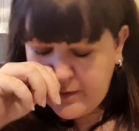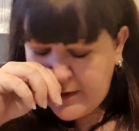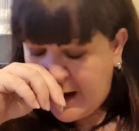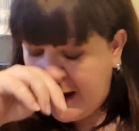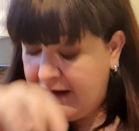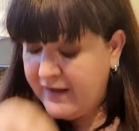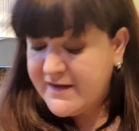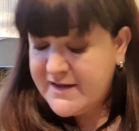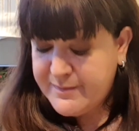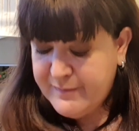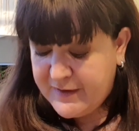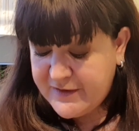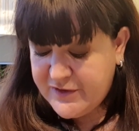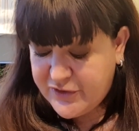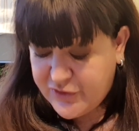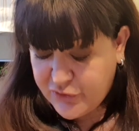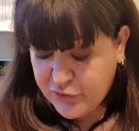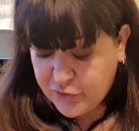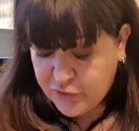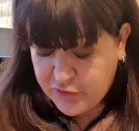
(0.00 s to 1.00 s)
It's my
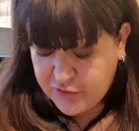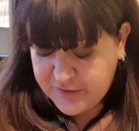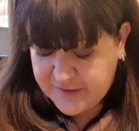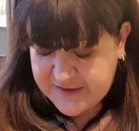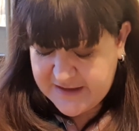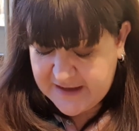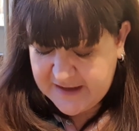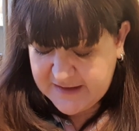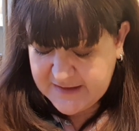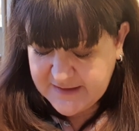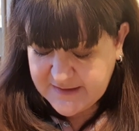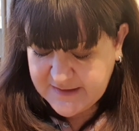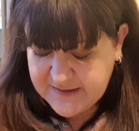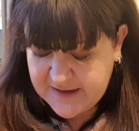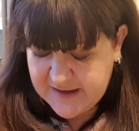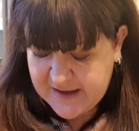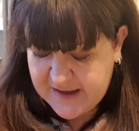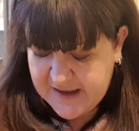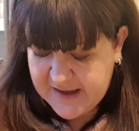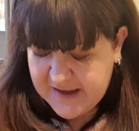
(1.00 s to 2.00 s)
short day
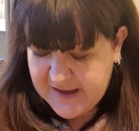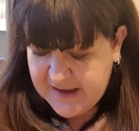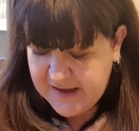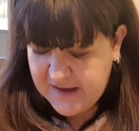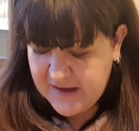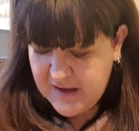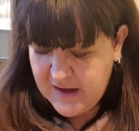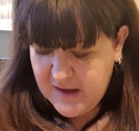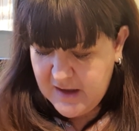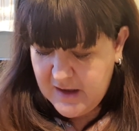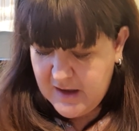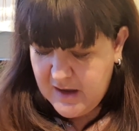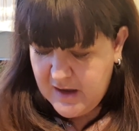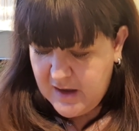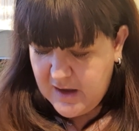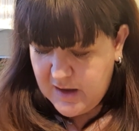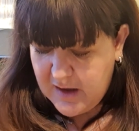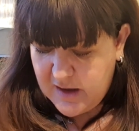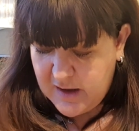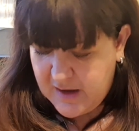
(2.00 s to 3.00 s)
today.
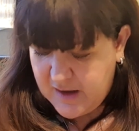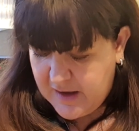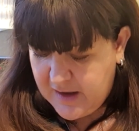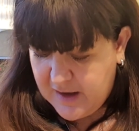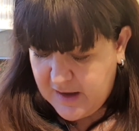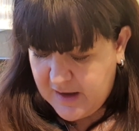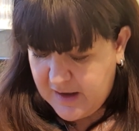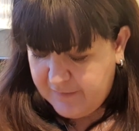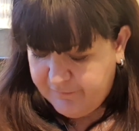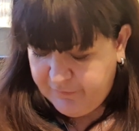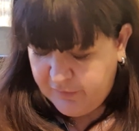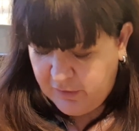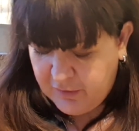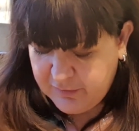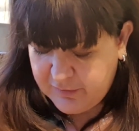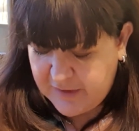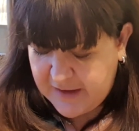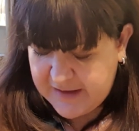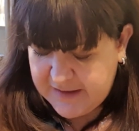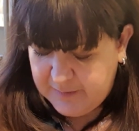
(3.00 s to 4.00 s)
I've
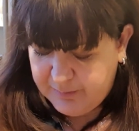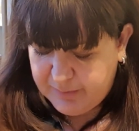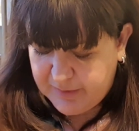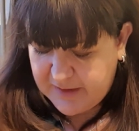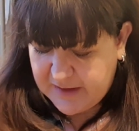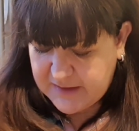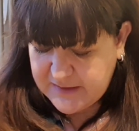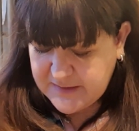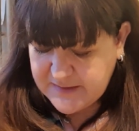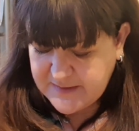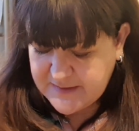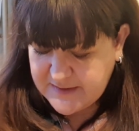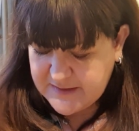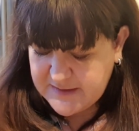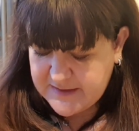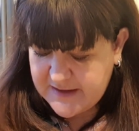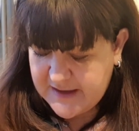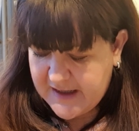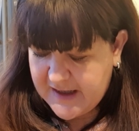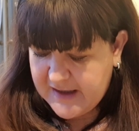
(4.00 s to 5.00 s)
not got any plans
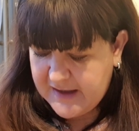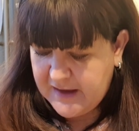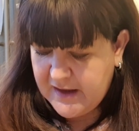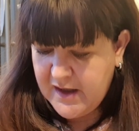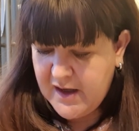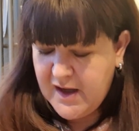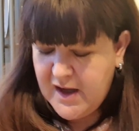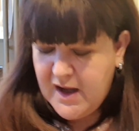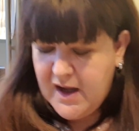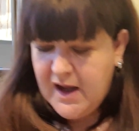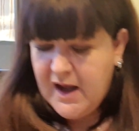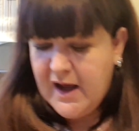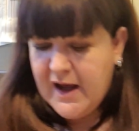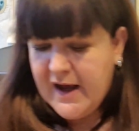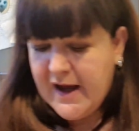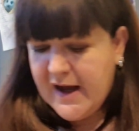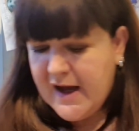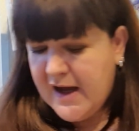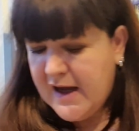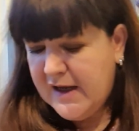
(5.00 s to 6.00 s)
today.
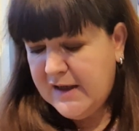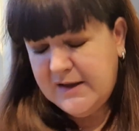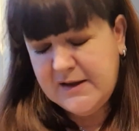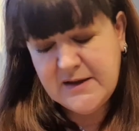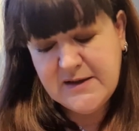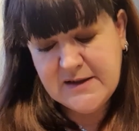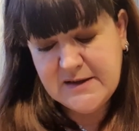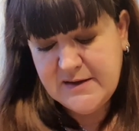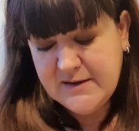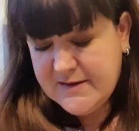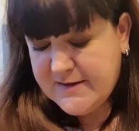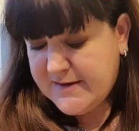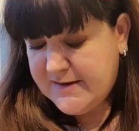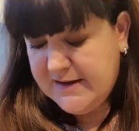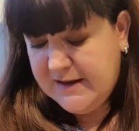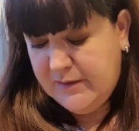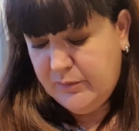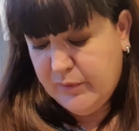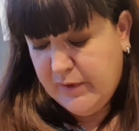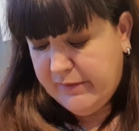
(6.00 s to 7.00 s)
I didn't
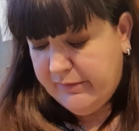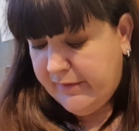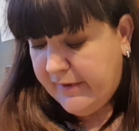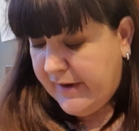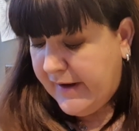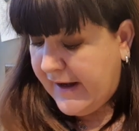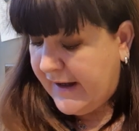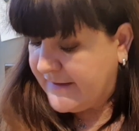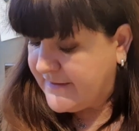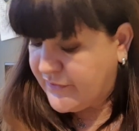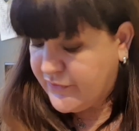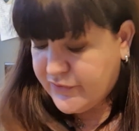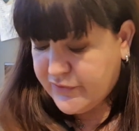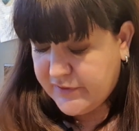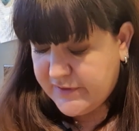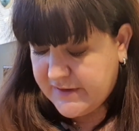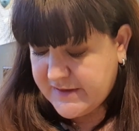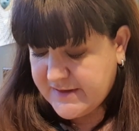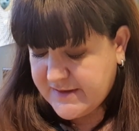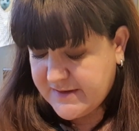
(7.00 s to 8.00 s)
sleep well at
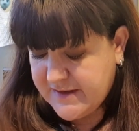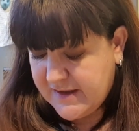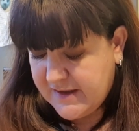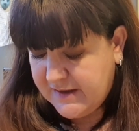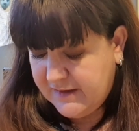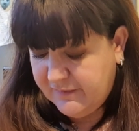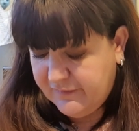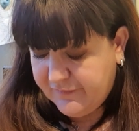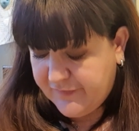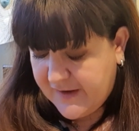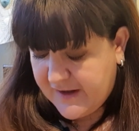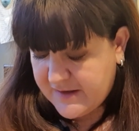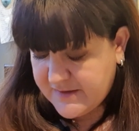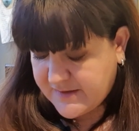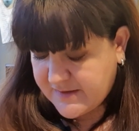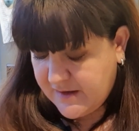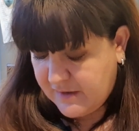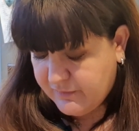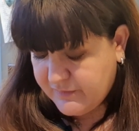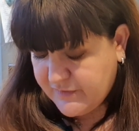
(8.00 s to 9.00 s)
all last night. In
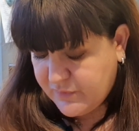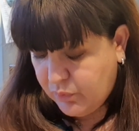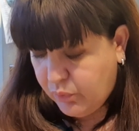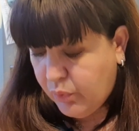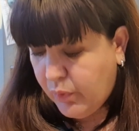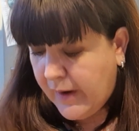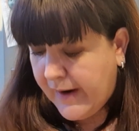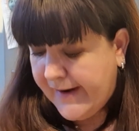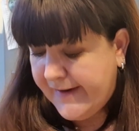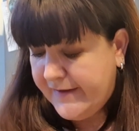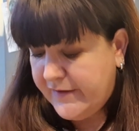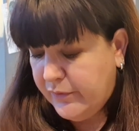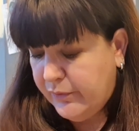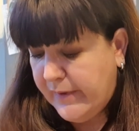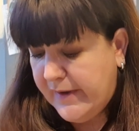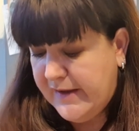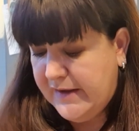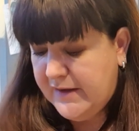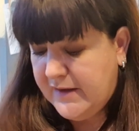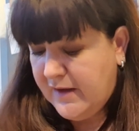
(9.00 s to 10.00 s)
fact, I was wide
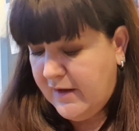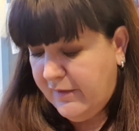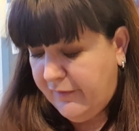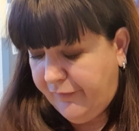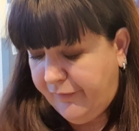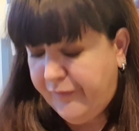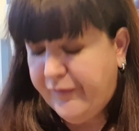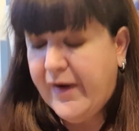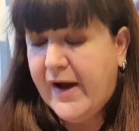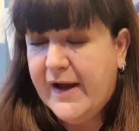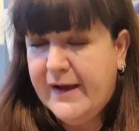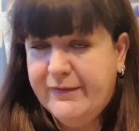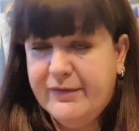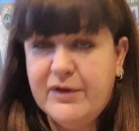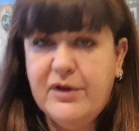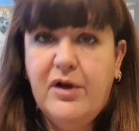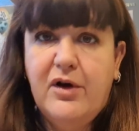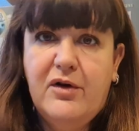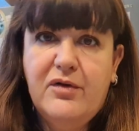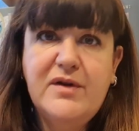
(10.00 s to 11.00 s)
awake at 5
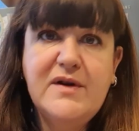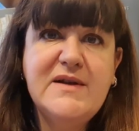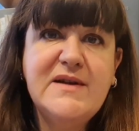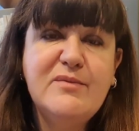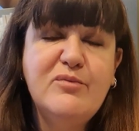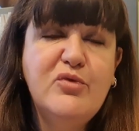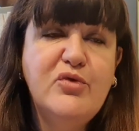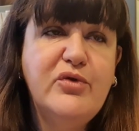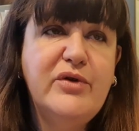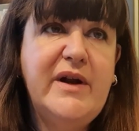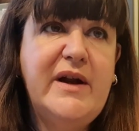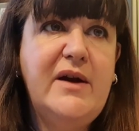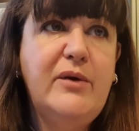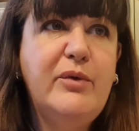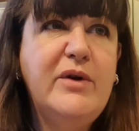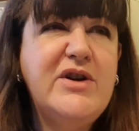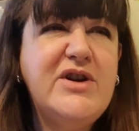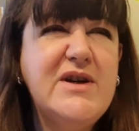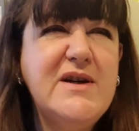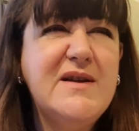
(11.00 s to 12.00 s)
o'clock this morning,
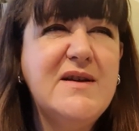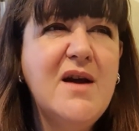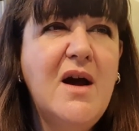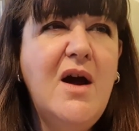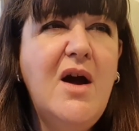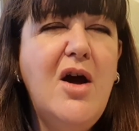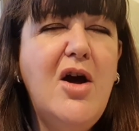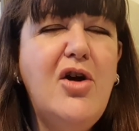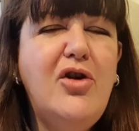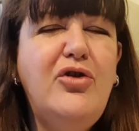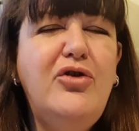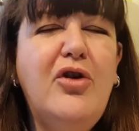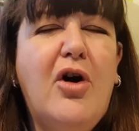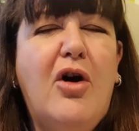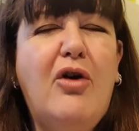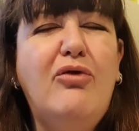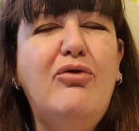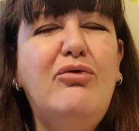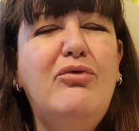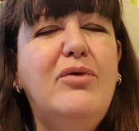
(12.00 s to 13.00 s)
which is
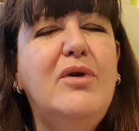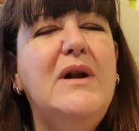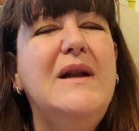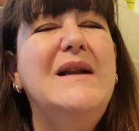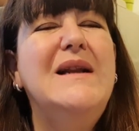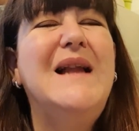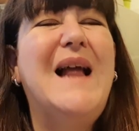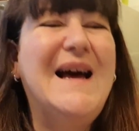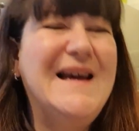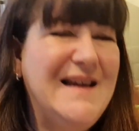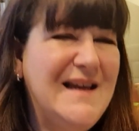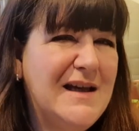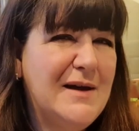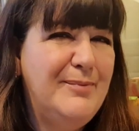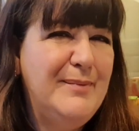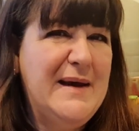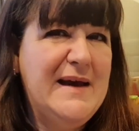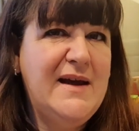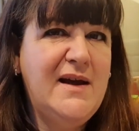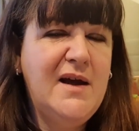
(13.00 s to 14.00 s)
not like
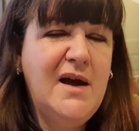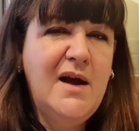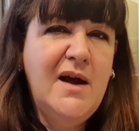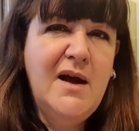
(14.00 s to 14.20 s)
me.